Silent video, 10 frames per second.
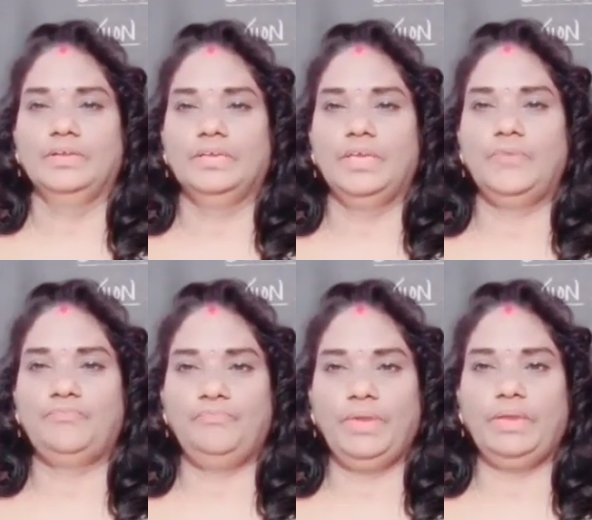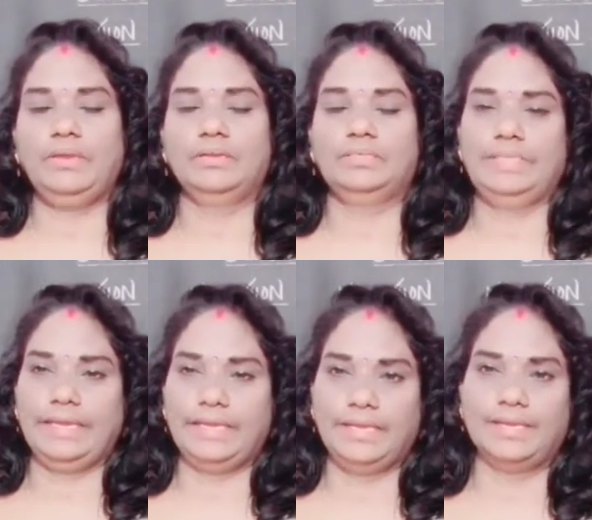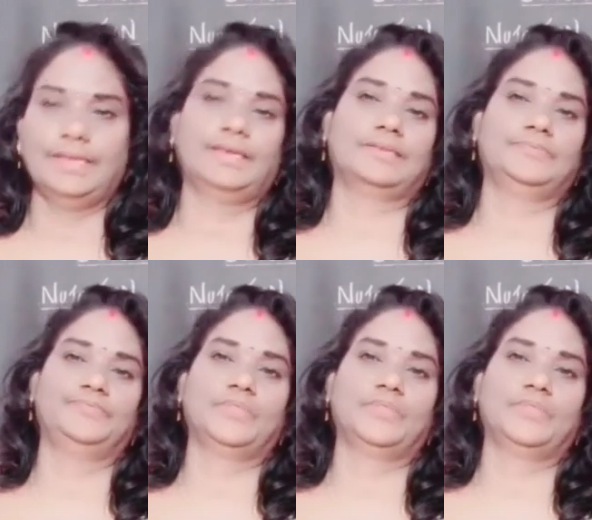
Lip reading: If we take care,